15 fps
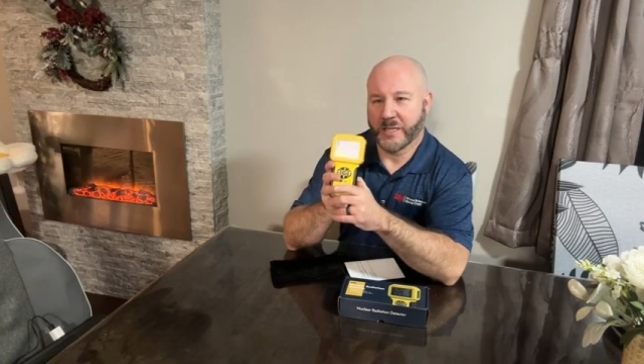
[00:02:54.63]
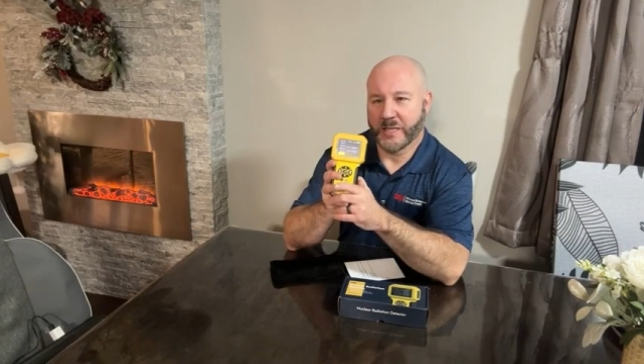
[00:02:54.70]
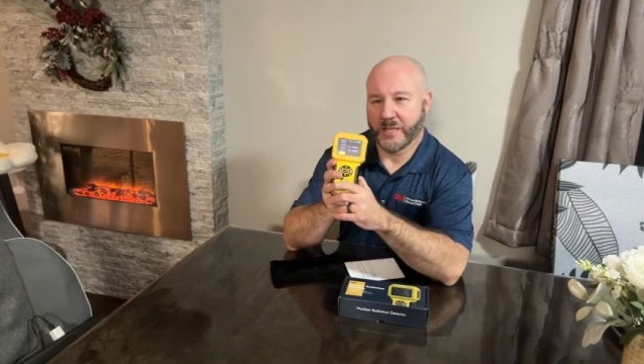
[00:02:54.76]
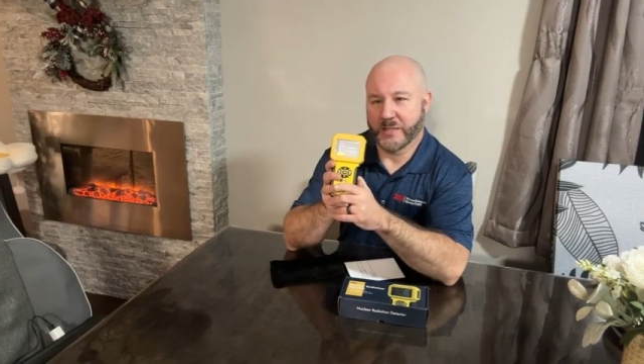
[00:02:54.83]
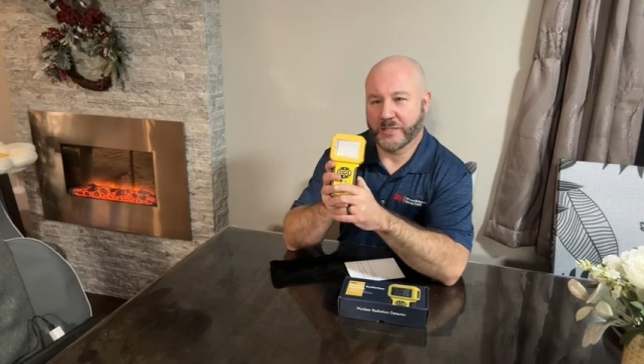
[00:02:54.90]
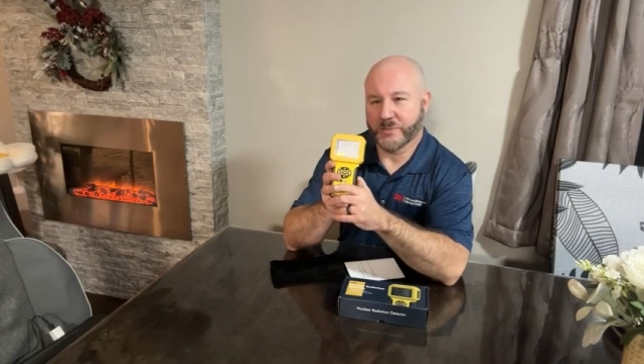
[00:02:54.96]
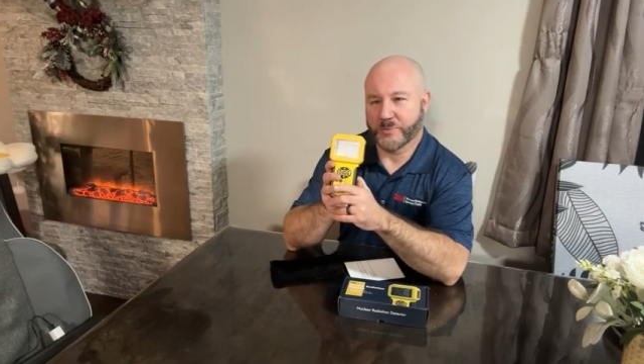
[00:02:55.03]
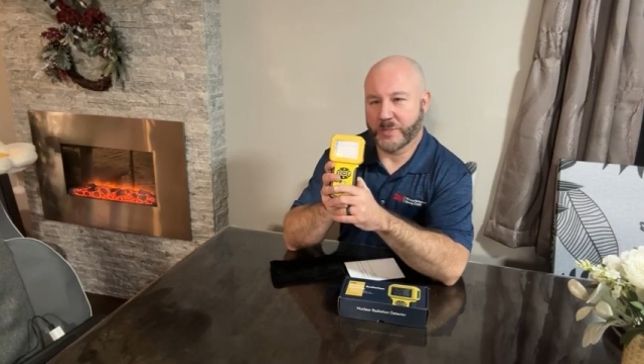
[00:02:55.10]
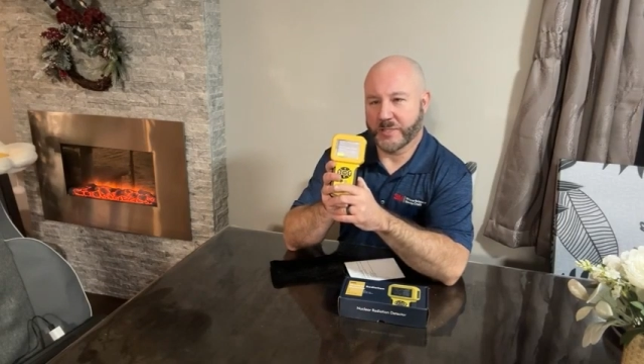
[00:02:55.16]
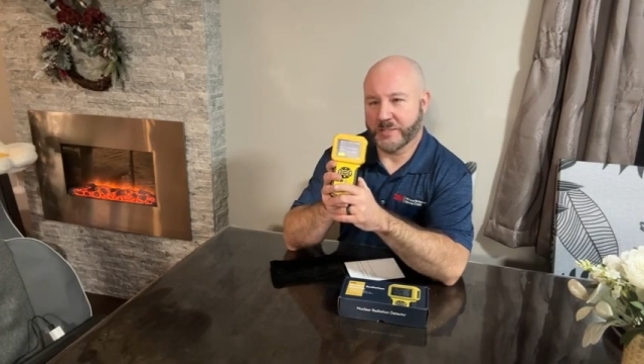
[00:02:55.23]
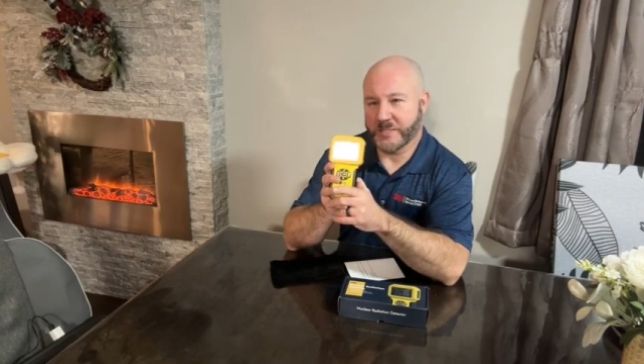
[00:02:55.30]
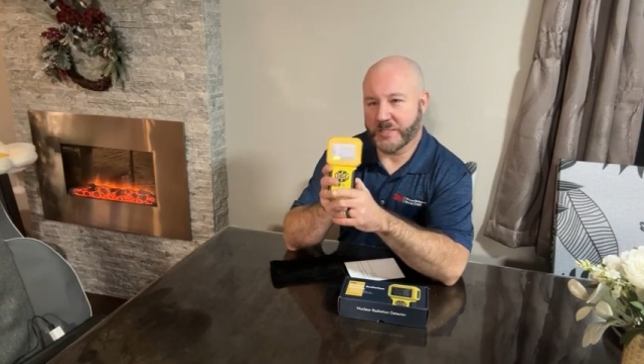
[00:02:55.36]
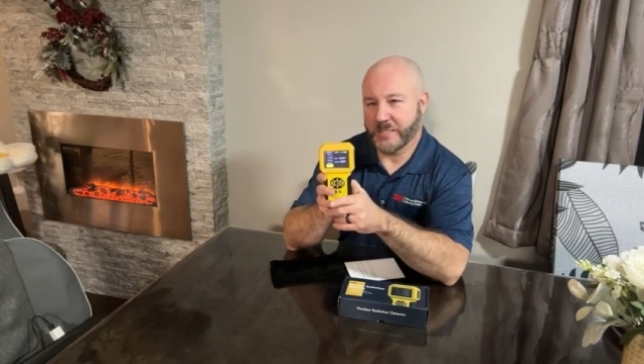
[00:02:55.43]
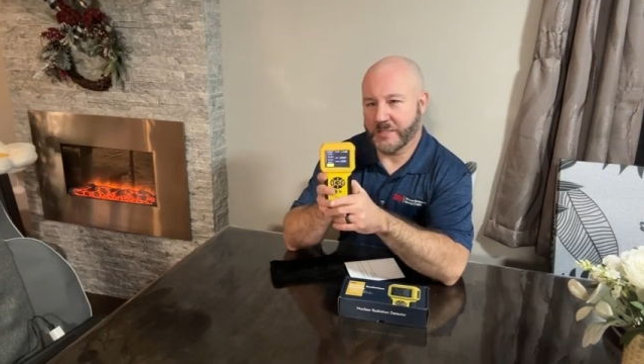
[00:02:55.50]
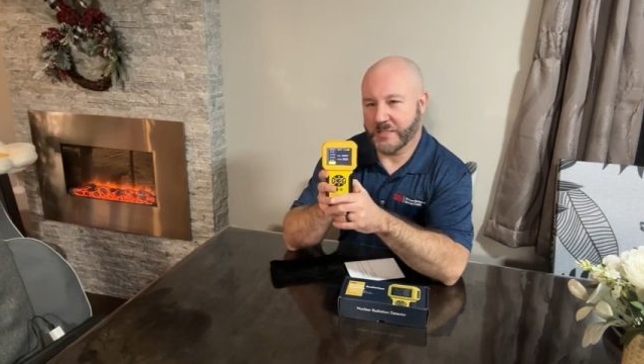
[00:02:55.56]
And this one is
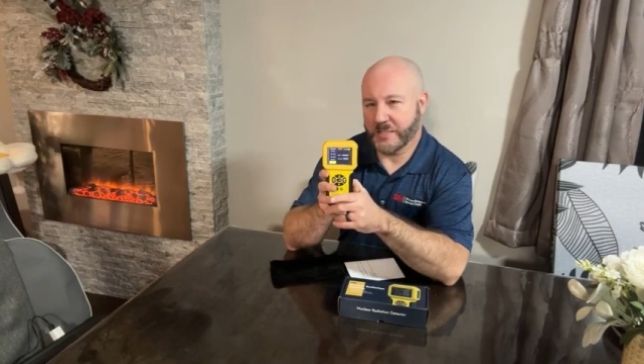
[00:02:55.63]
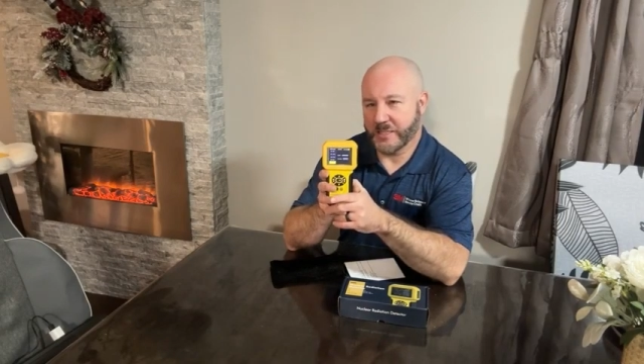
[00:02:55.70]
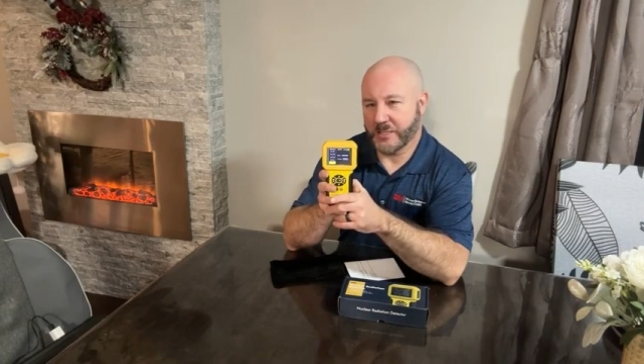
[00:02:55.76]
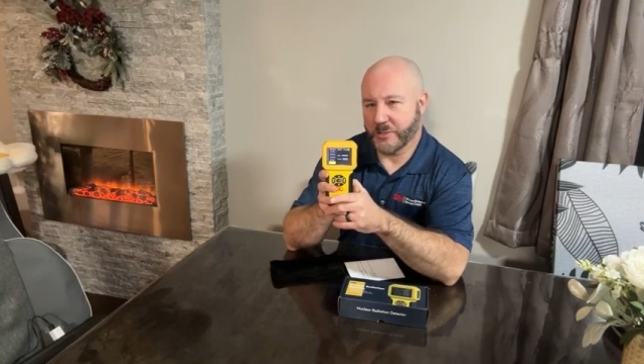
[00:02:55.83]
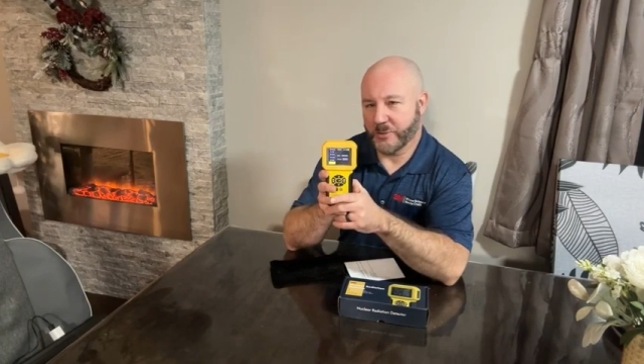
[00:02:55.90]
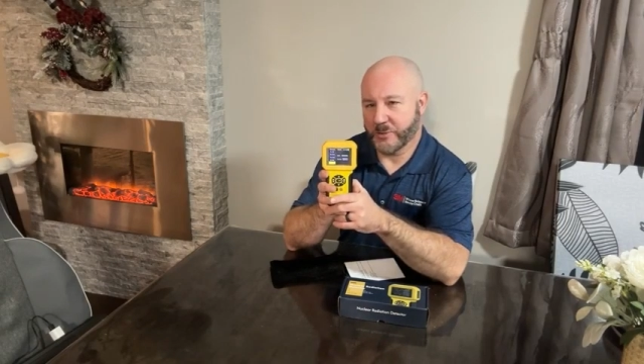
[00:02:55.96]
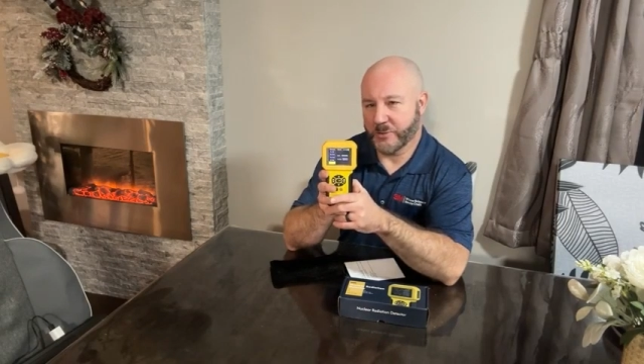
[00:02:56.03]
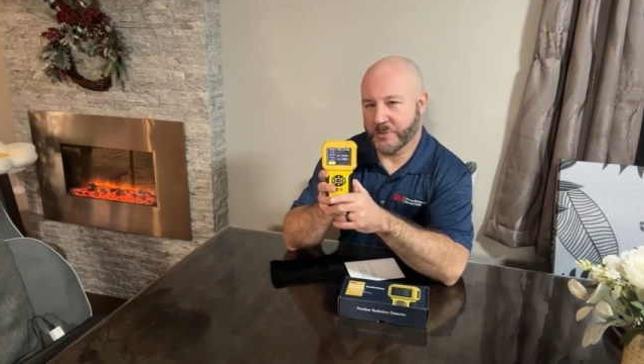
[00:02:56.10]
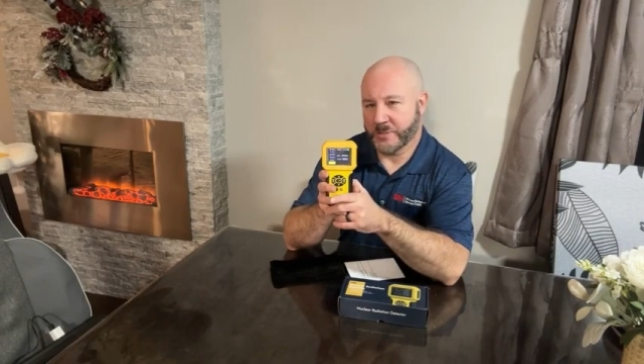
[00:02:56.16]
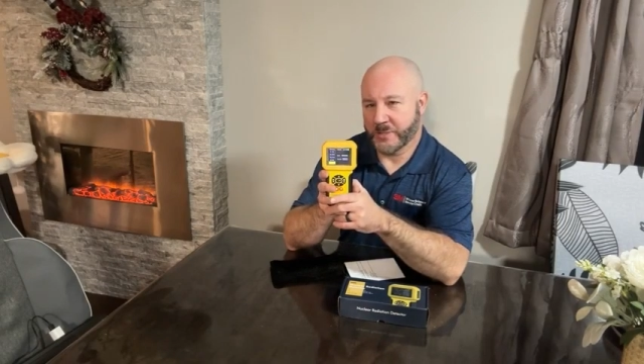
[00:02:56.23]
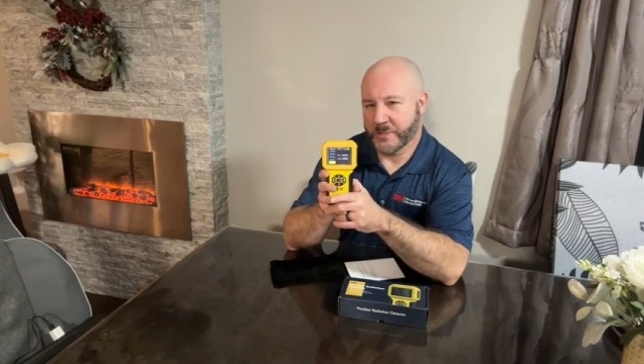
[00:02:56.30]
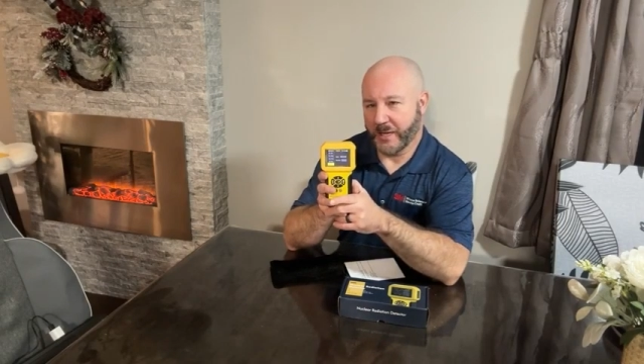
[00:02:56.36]
easy to use,